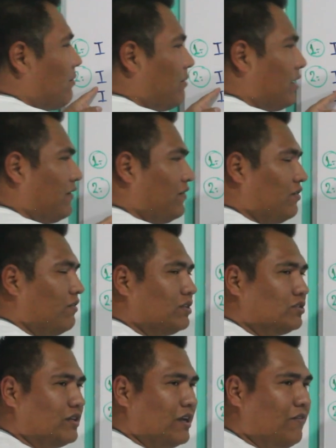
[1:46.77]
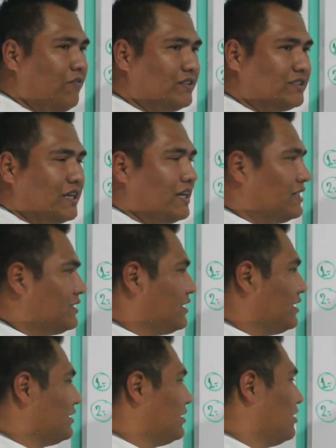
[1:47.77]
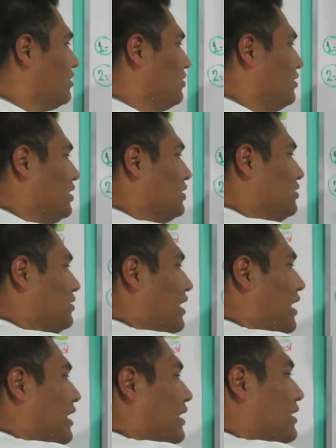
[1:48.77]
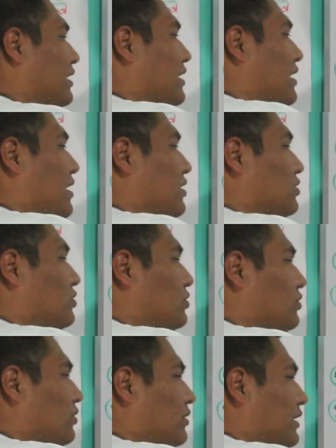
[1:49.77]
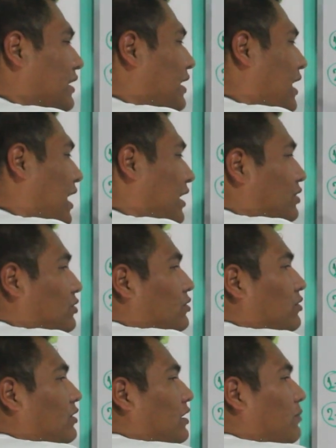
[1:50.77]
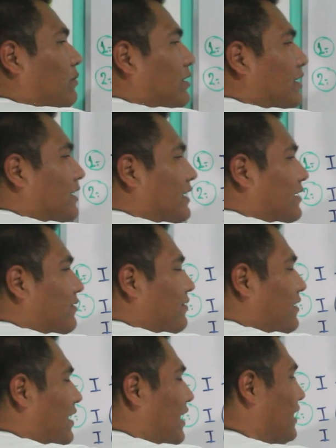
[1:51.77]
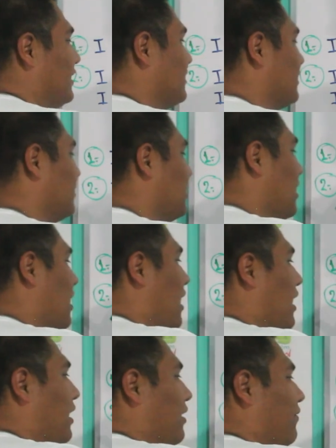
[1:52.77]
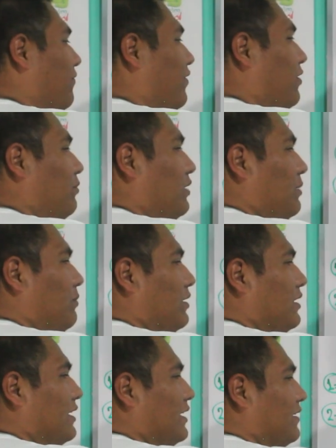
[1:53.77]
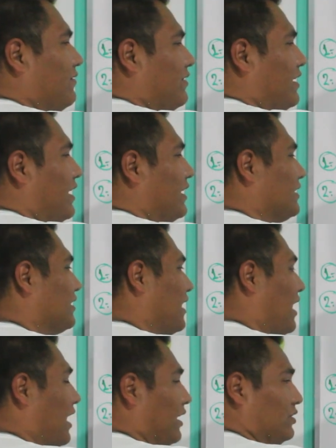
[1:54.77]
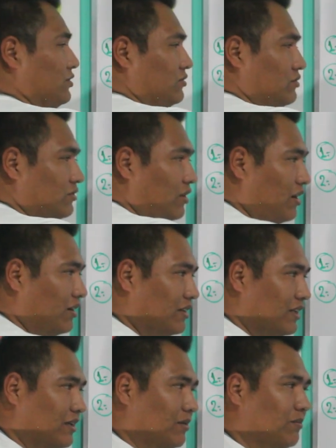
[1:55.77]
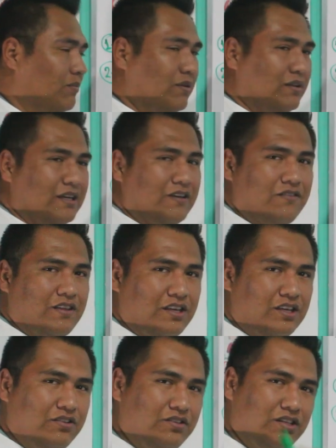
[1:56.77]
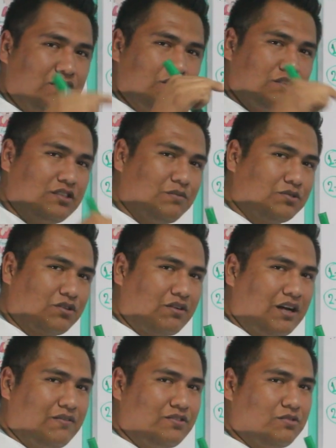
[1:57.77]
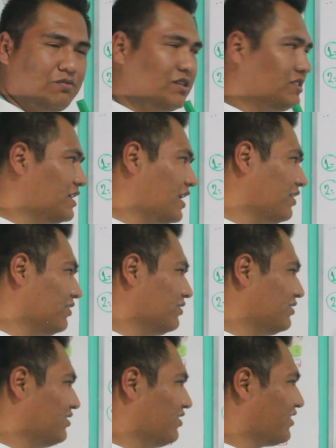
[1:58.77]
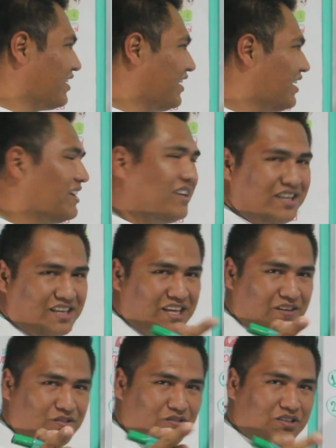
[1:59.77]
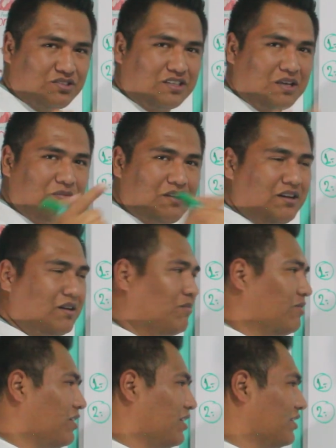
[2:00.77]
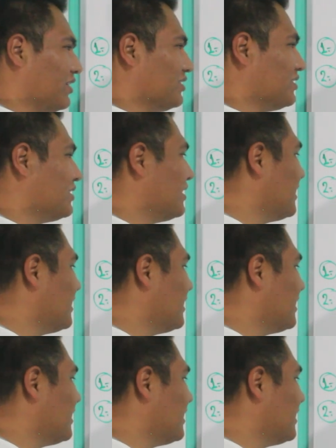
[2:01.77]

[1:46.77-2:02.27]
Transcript: But if you want to emphasize this, you need to add truly. I truly believe that. I firmly believe that. I strongly believe that. You need to subscribe to my channel, okay, if you want to keep learning more English.